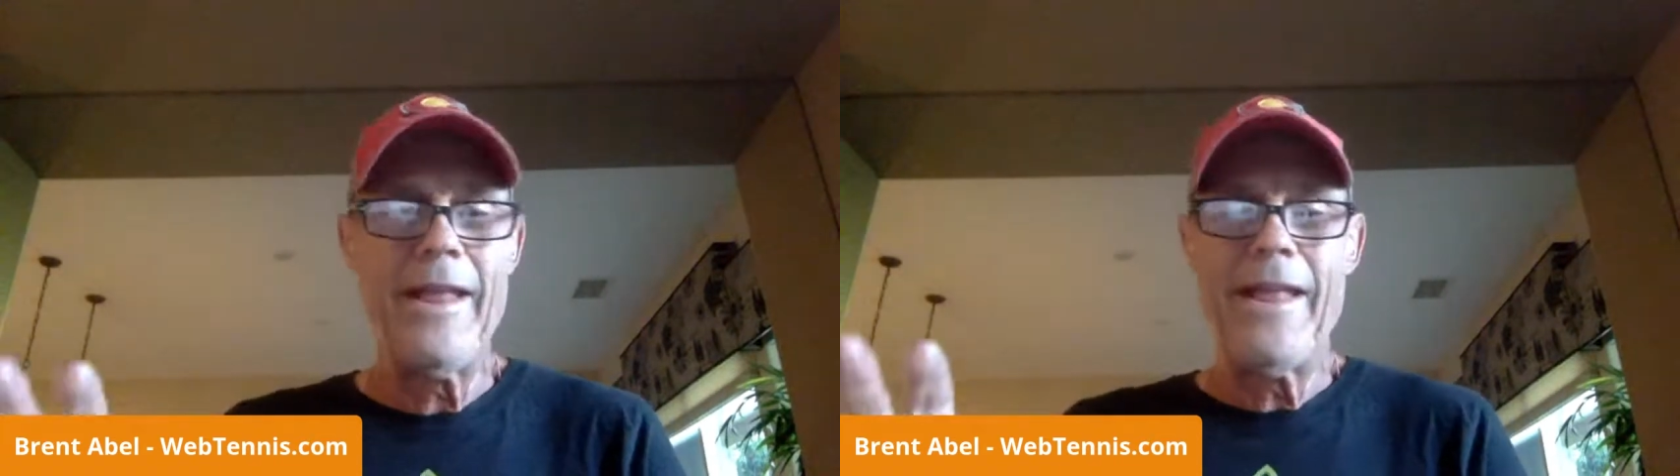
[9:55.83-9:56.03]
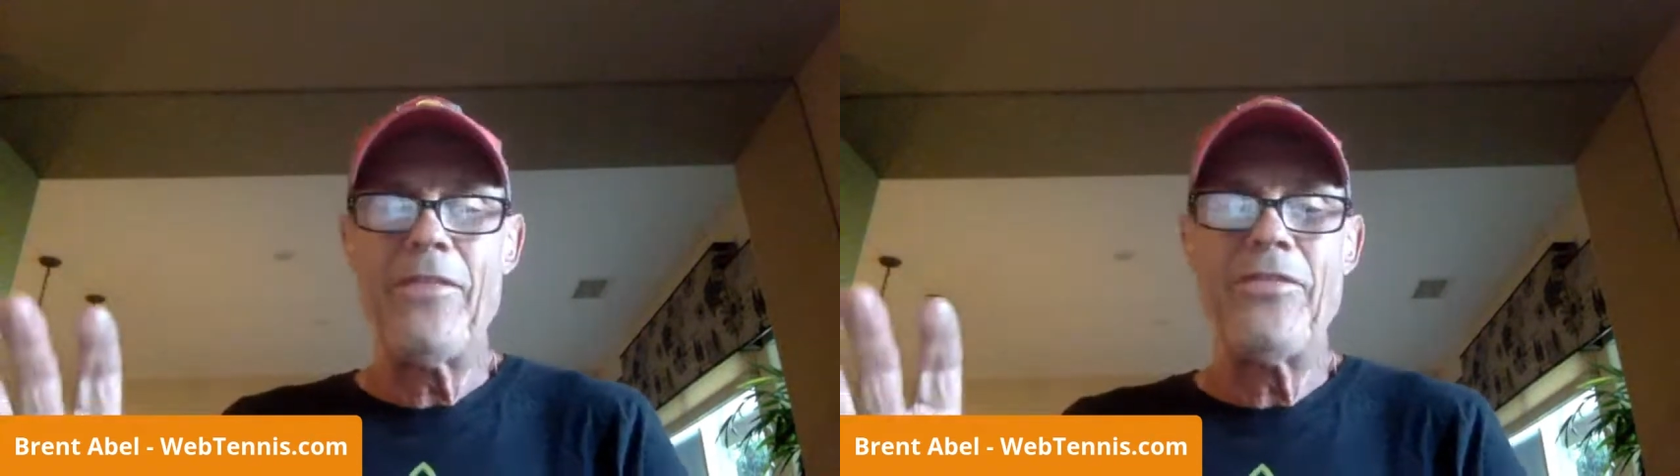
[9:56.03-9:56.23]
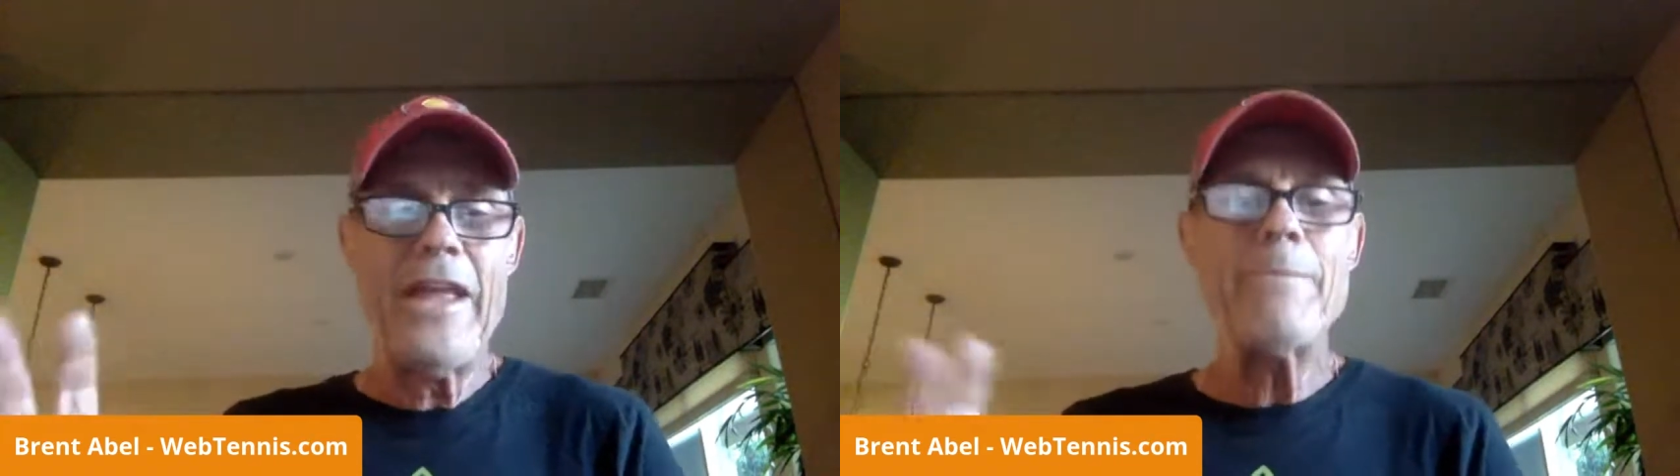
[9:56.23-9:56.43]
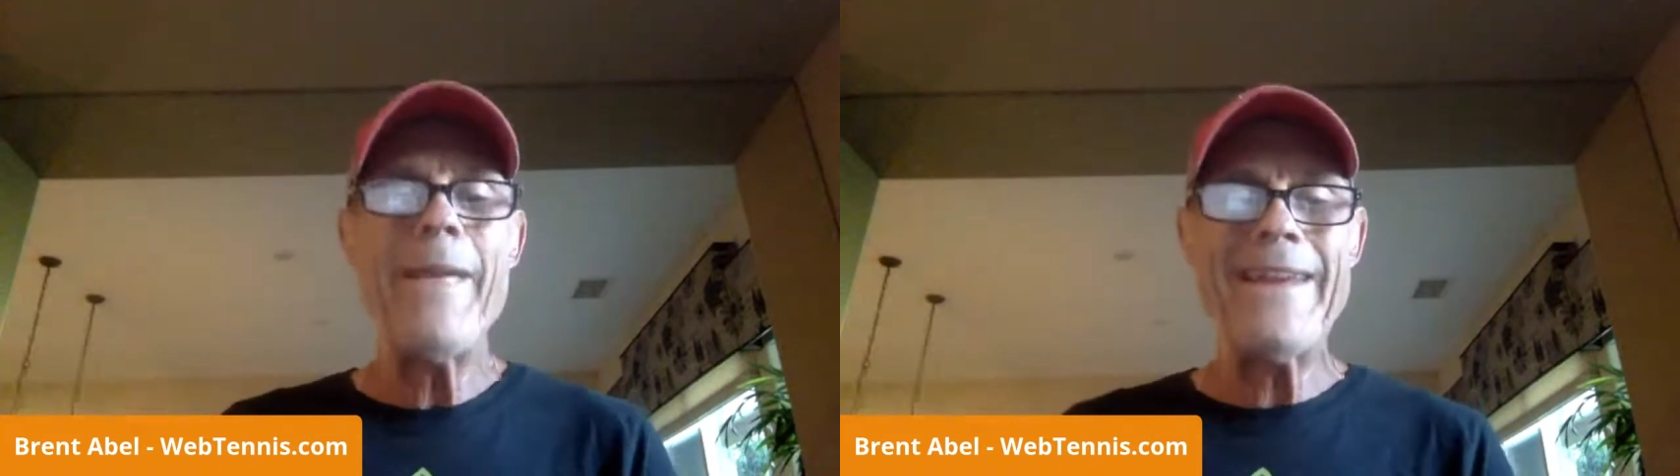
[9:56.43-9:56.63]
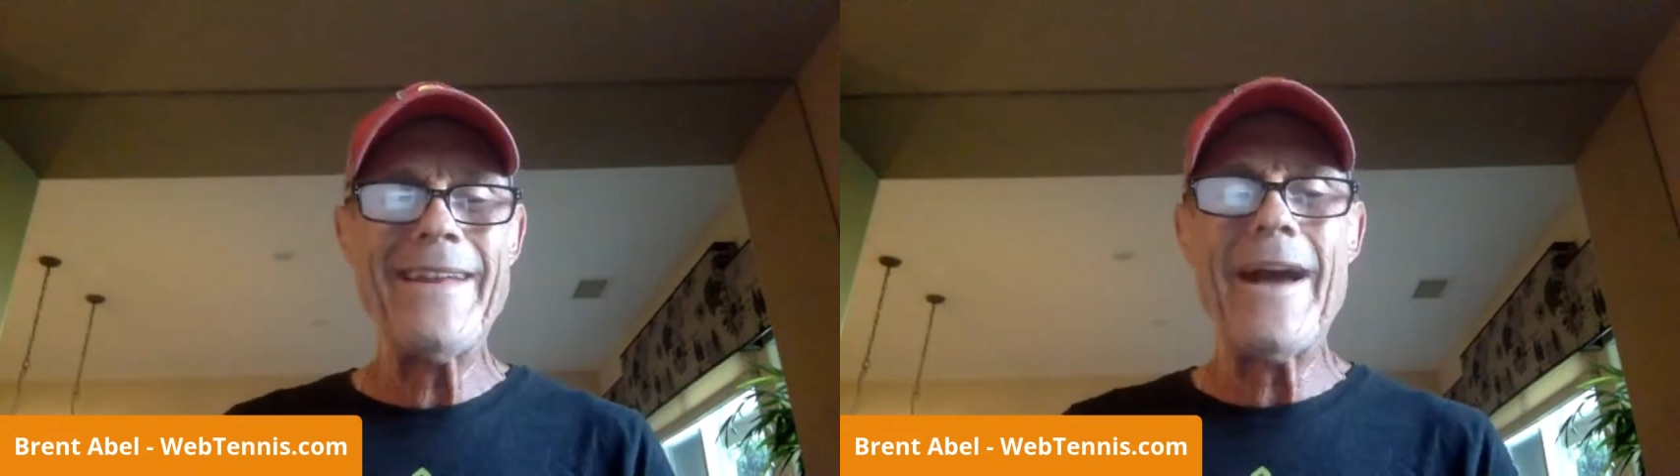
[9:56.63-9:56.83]
they may
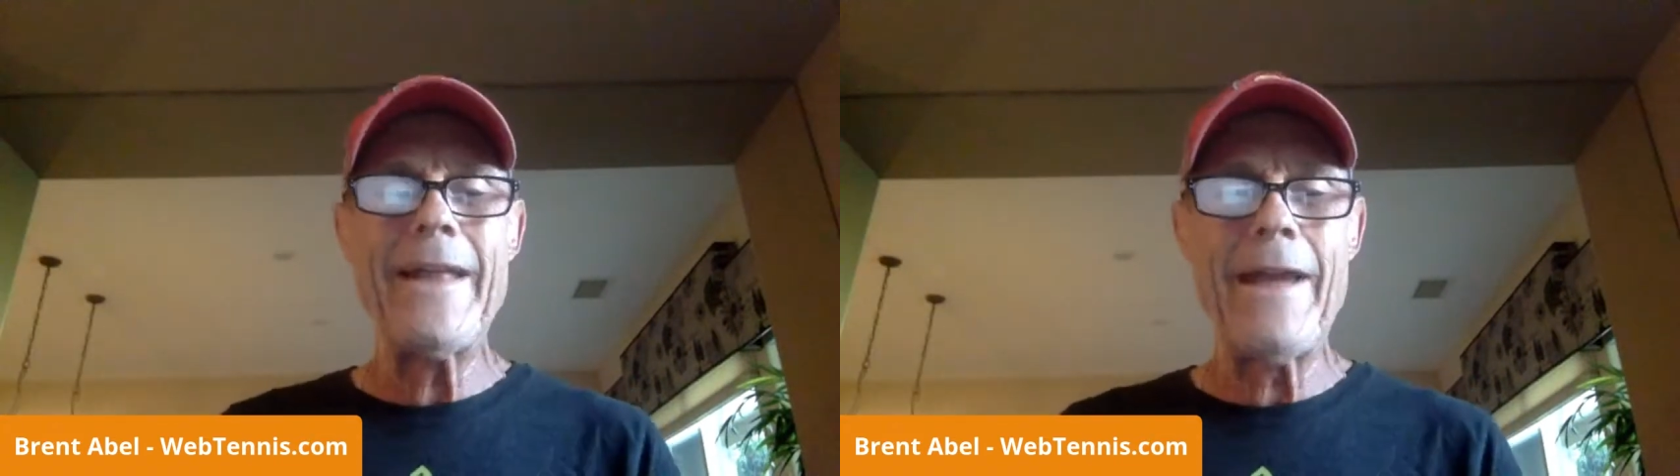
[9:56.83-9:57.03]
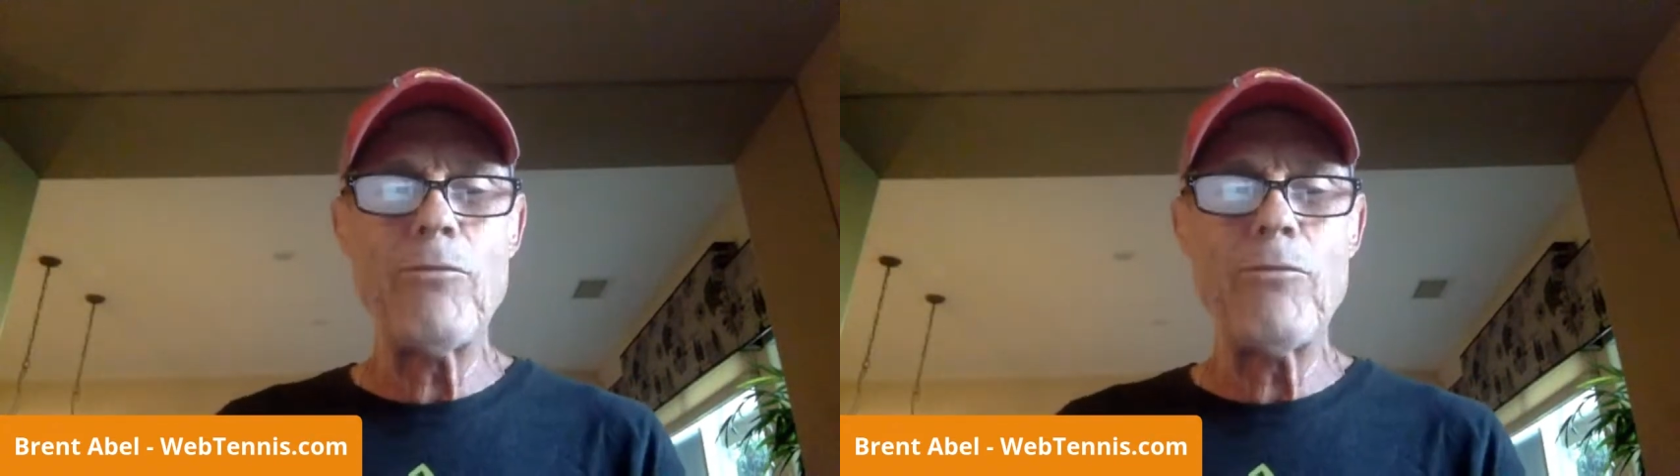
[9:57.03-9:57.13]
not have